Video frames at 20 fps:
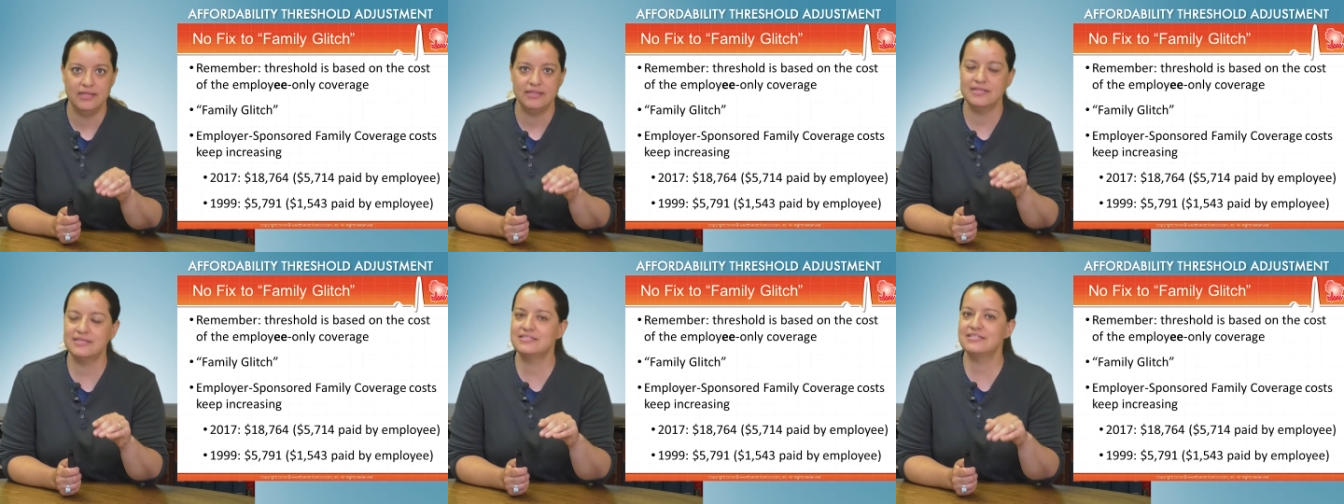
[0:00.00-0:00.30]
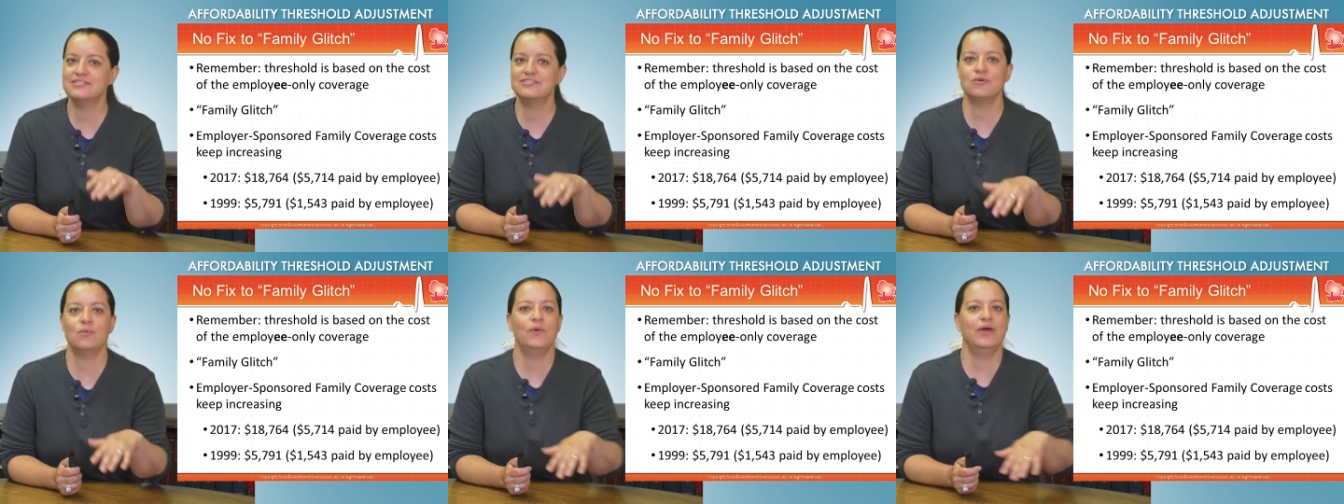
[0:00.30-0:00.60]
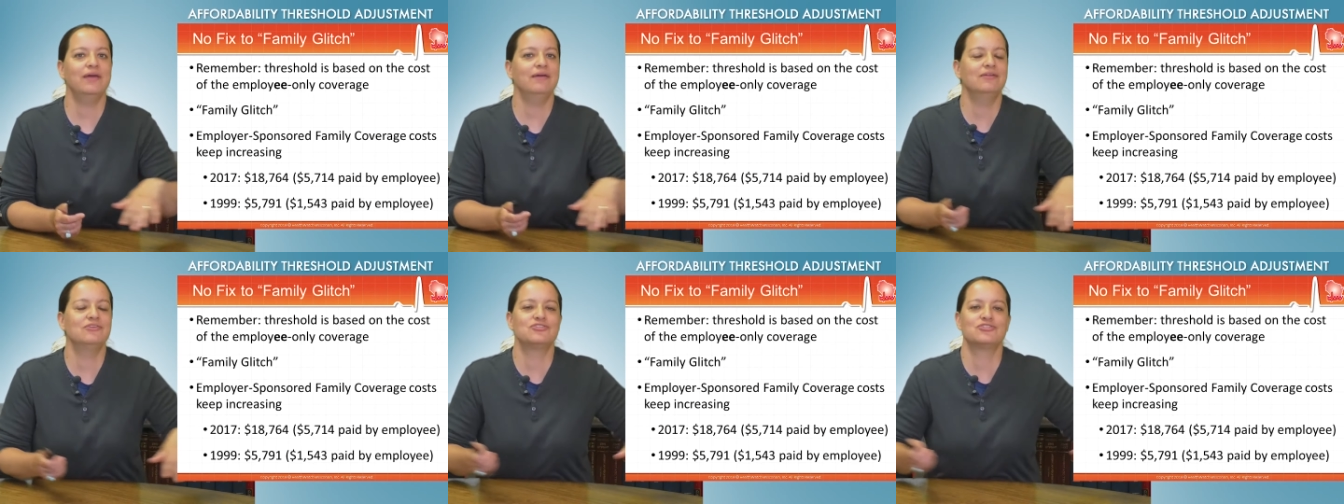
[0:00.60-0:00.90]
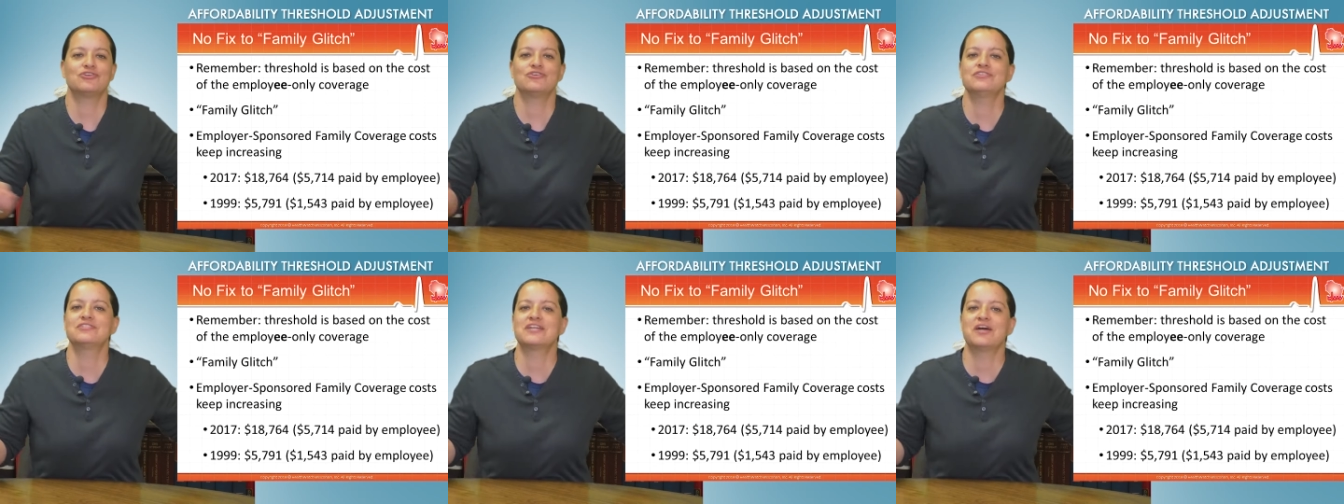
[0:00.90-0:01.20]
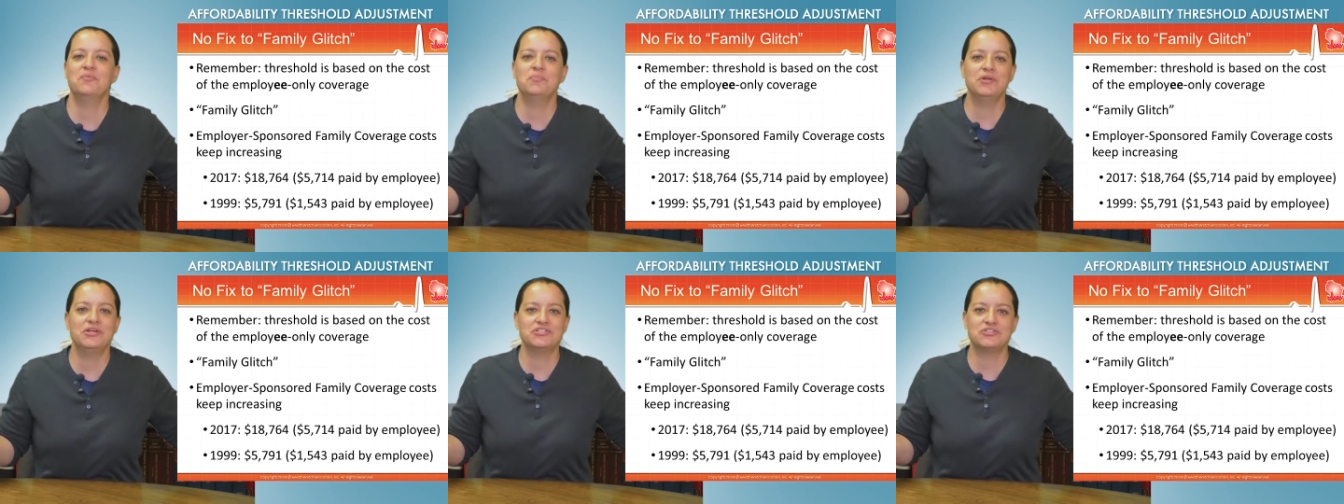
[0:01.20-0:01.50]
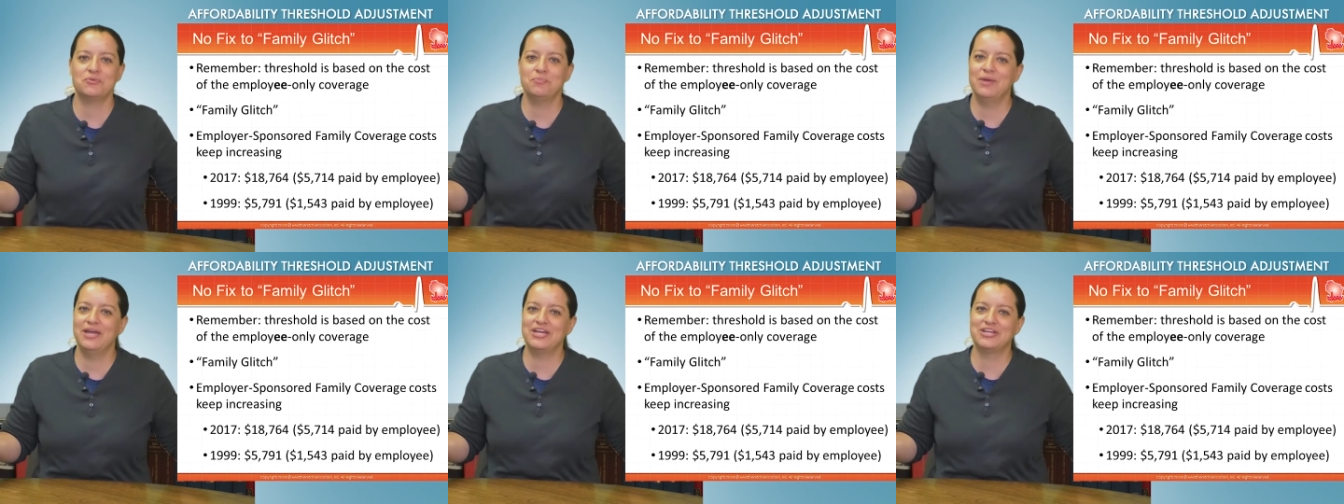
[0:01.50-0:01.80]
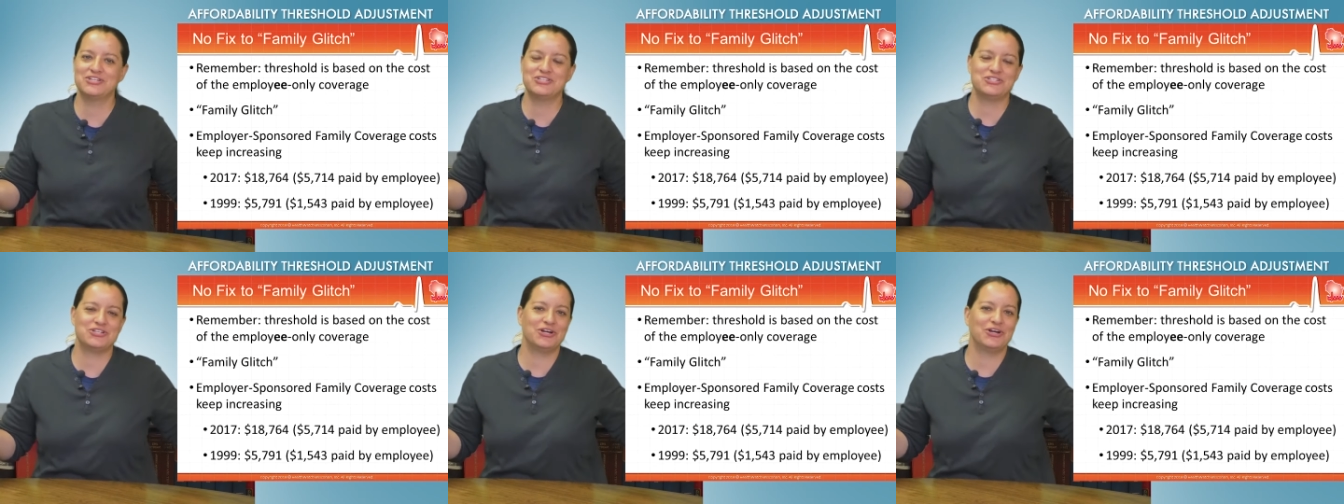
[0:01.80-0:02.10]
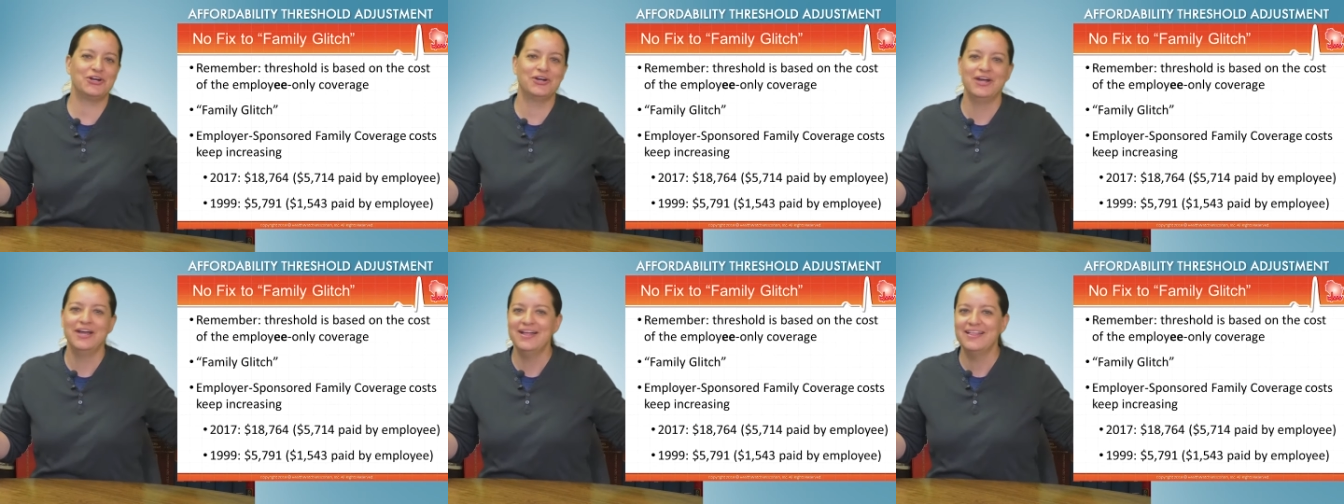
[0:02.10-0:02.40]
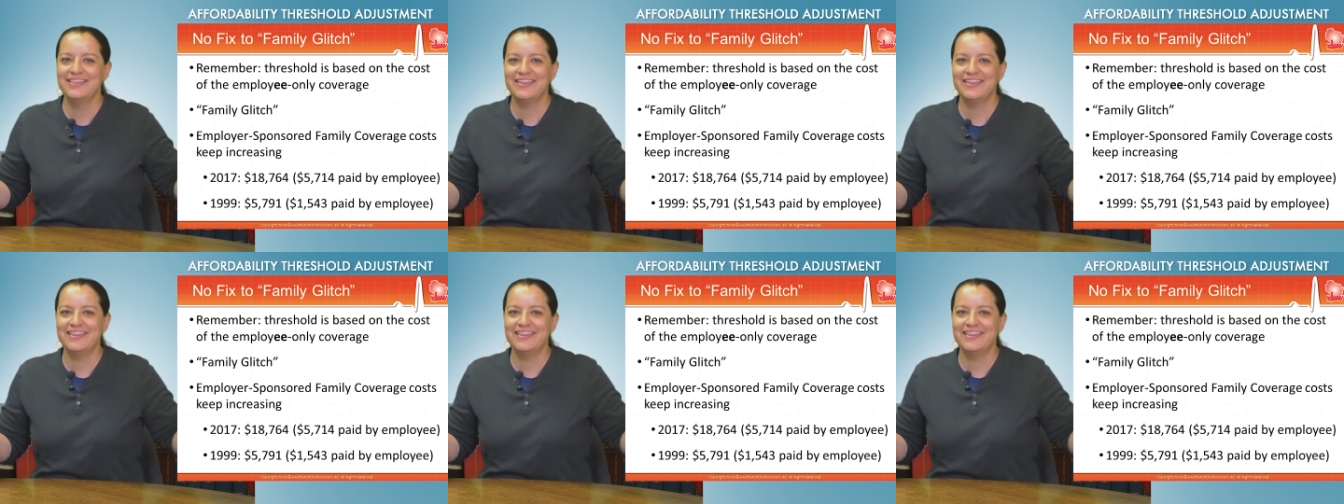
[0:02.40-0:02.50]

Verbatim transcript: This is a way insurance companies are making sure